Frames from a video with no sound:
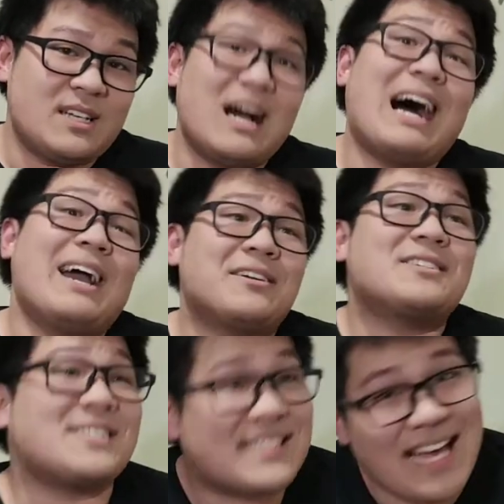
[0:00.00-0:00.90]
I
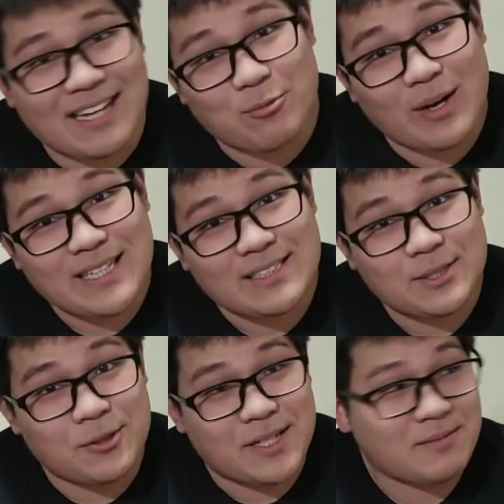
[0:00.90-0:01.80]
understand why they
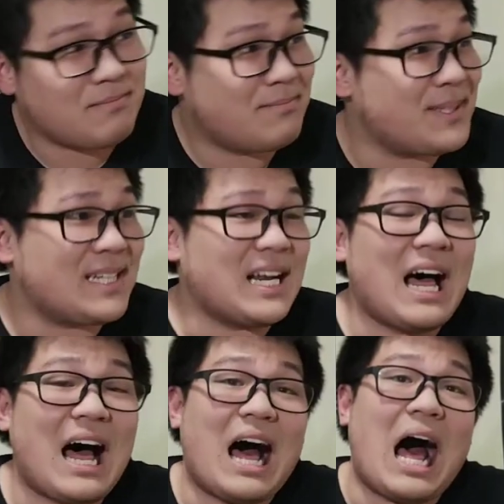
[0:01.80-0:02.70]
do it, but
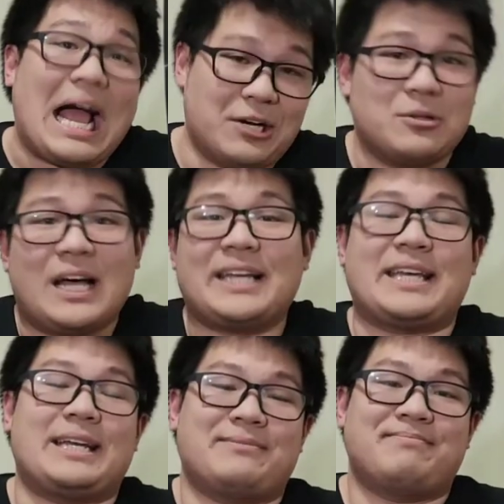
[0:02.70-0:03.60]
I don't like
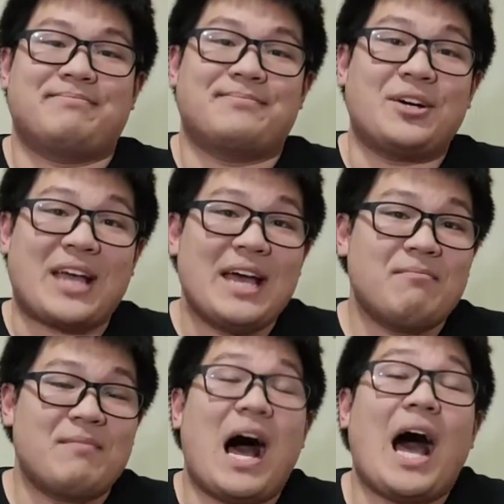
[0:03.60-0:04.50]
it, okay?
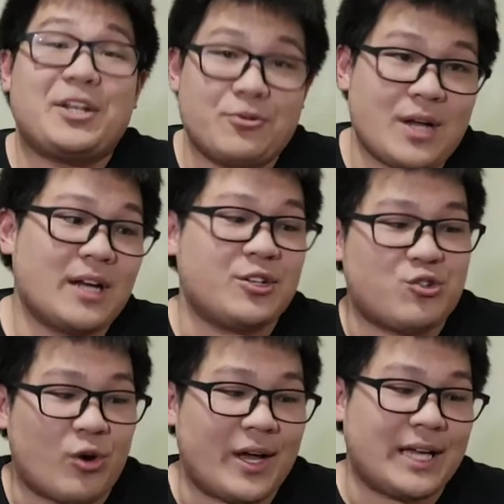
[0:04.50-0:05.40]
I do not
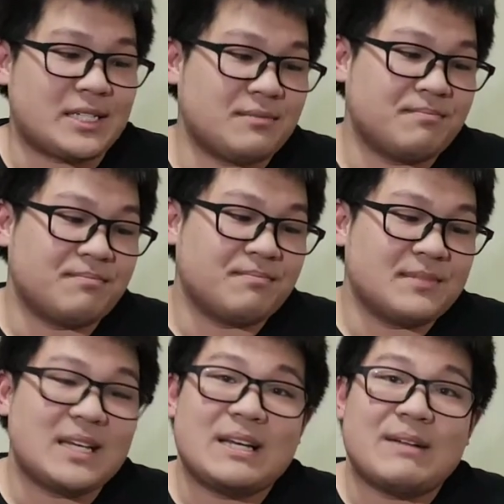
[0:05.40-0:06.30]
enjoy it.
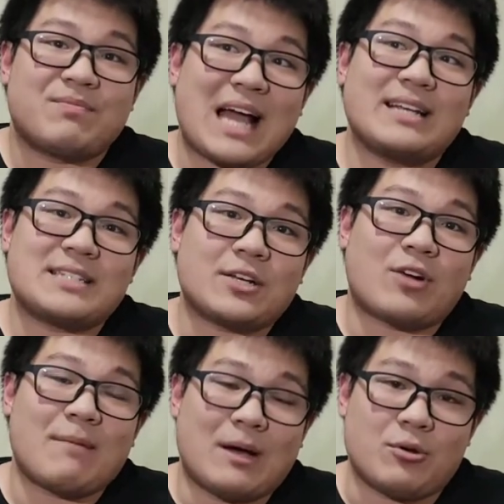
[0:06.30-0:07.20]
That is the
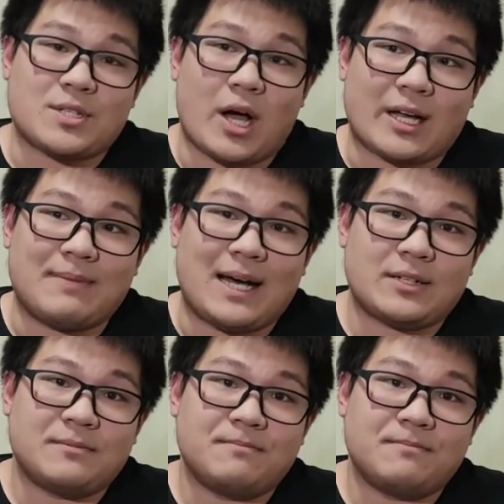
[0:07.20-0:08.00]
gripe I was talking about.